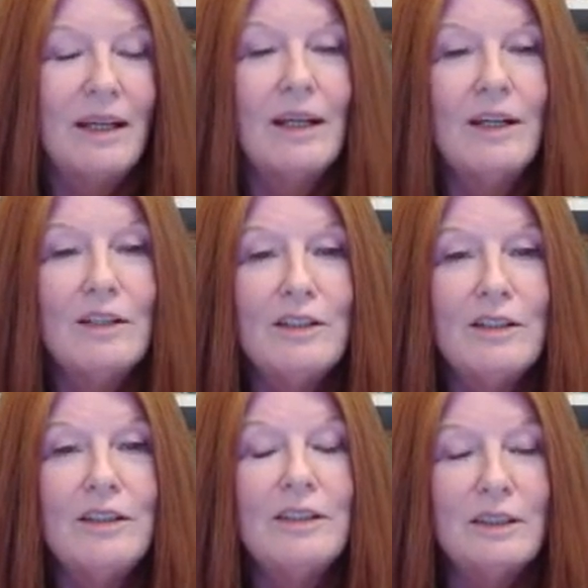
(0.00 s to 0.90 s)

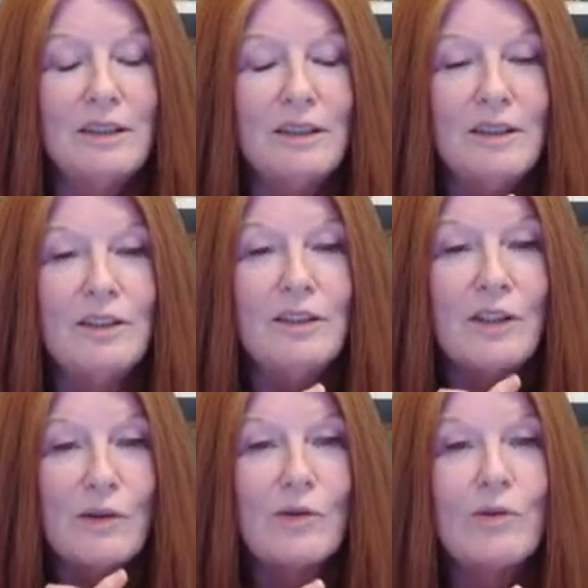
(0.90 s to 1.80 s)
And
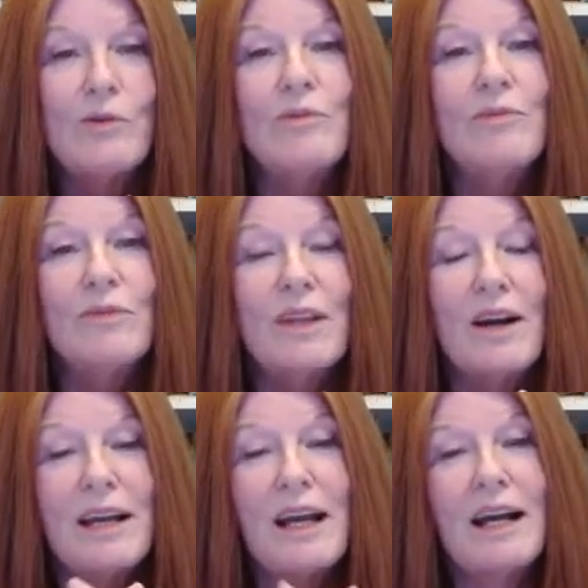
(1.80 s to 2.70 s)
so
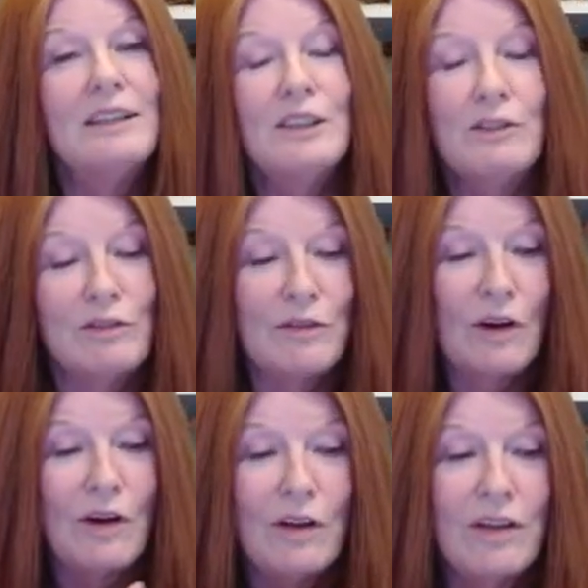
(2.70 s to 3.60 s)
I asked if
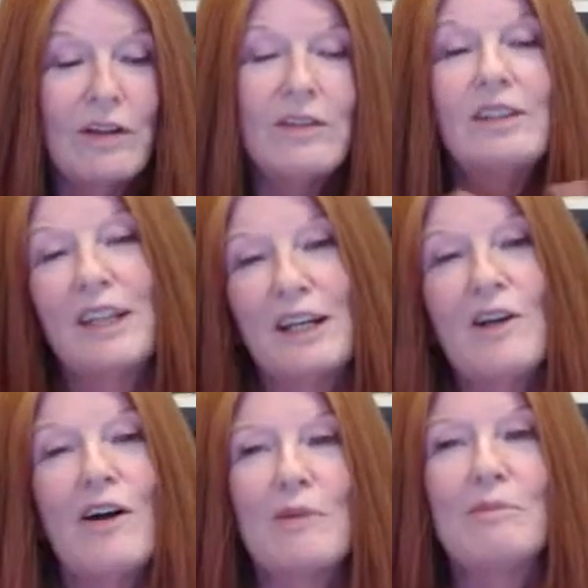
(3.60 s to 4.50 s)
all, they
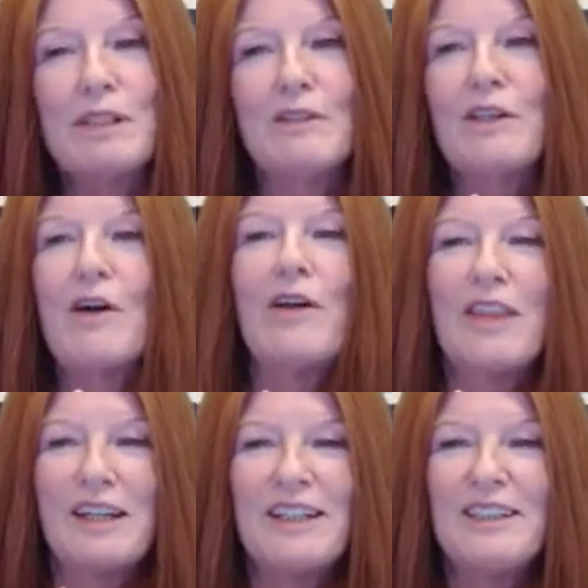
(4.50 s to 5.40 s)
call themselves All
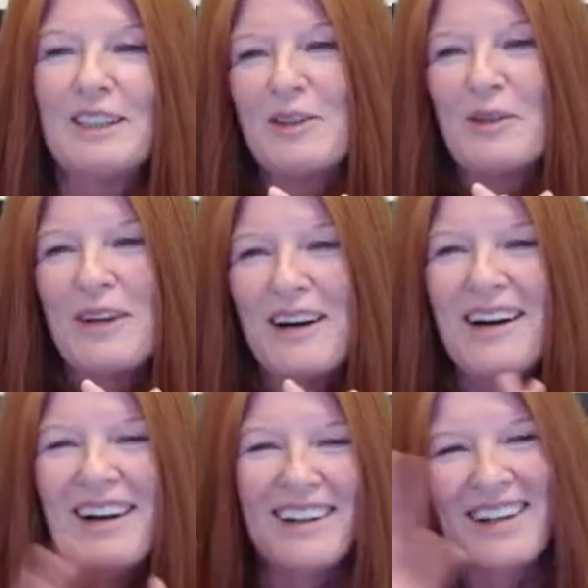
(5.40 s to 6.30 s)
That Is. Oh,
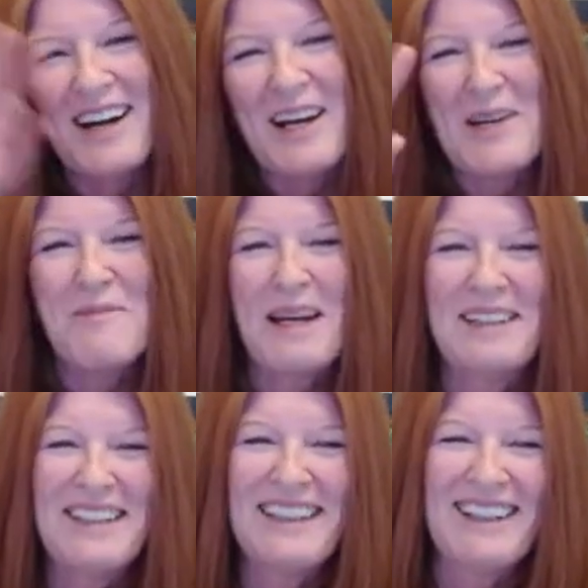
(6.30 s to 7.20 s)
hi,
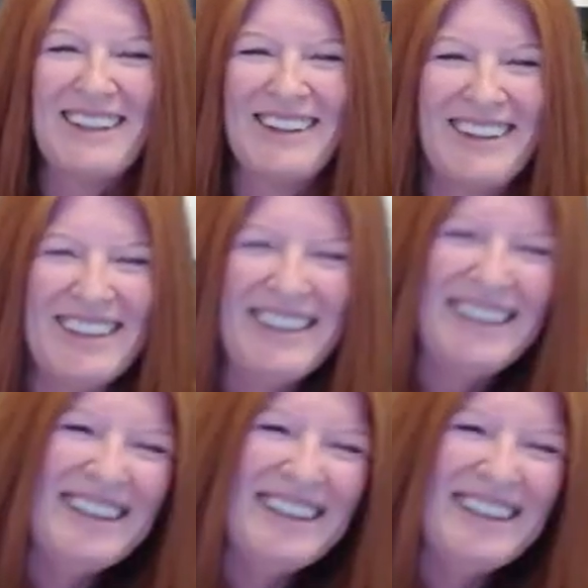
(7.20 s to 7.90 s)
Amanda Carroll.